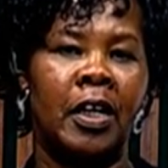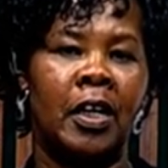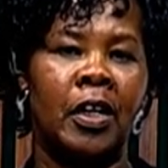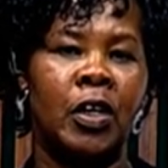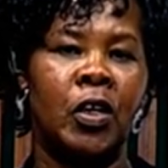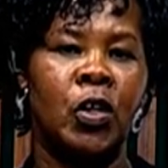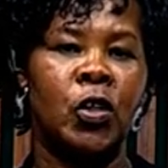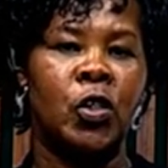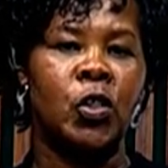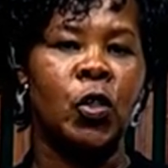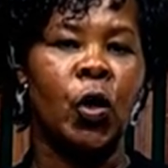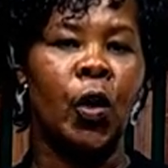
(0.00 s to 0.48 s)

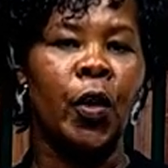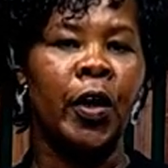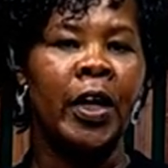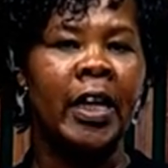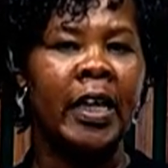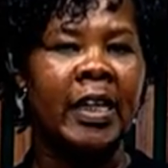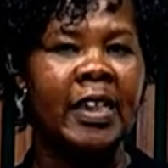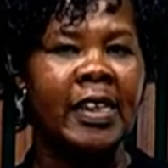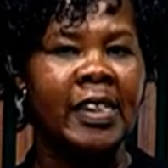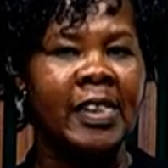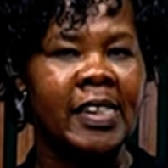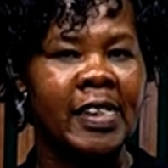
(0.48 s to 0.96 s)
So he
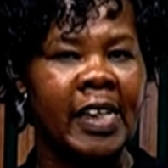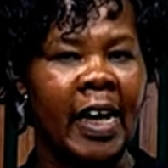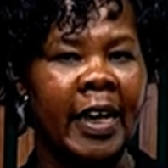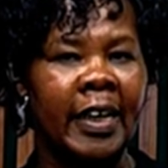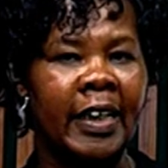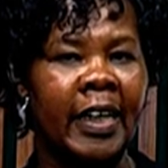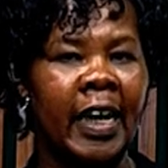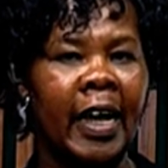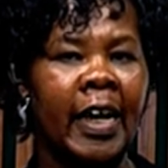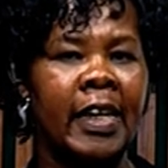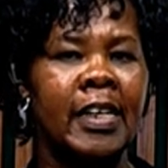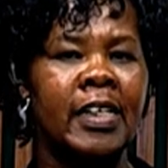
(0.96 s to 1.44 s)

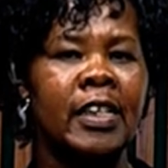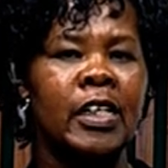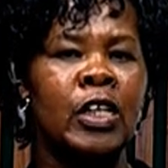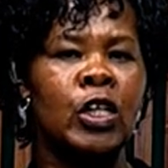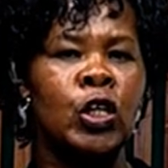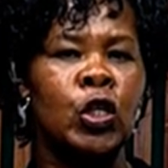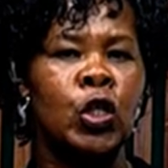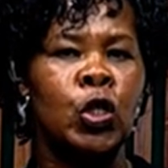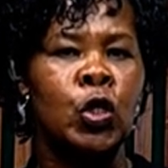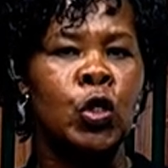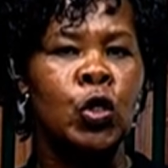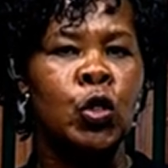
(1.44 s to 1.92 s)
decided
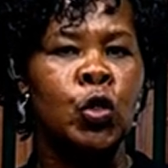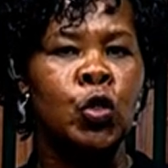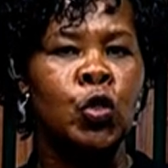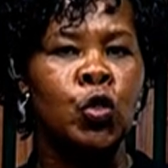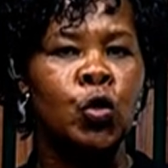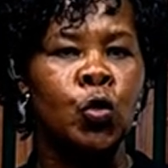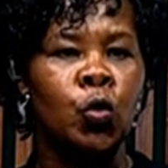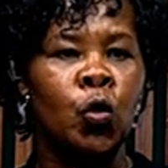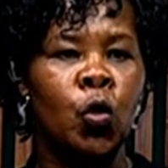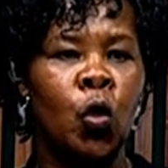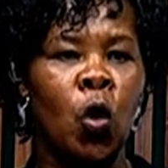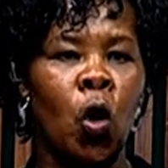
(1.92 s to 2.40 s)
to
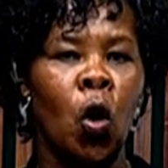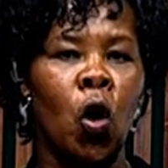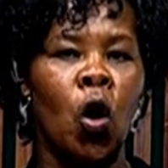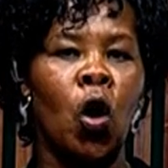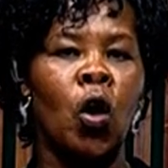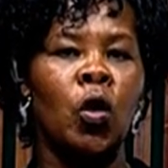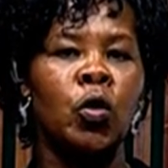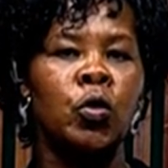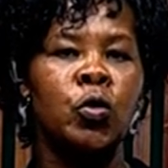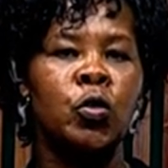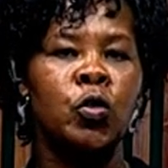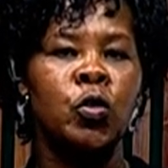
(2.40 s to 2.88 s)
go
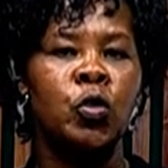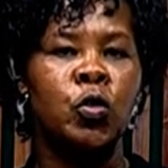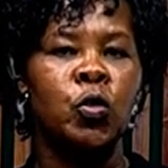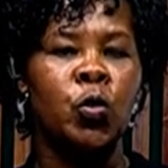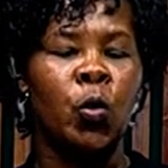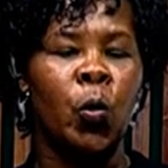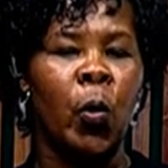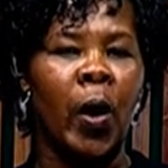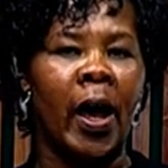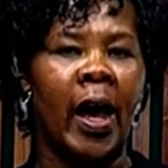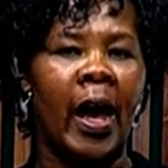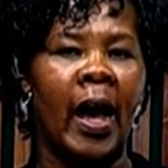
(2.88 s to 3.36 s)
to
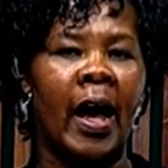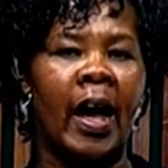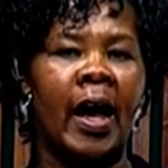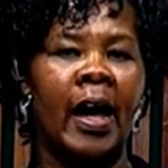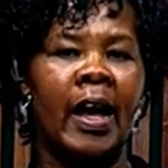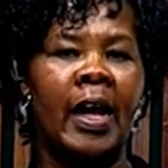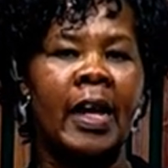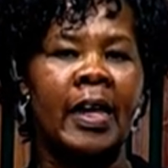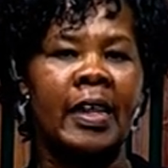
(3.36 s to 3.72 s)
where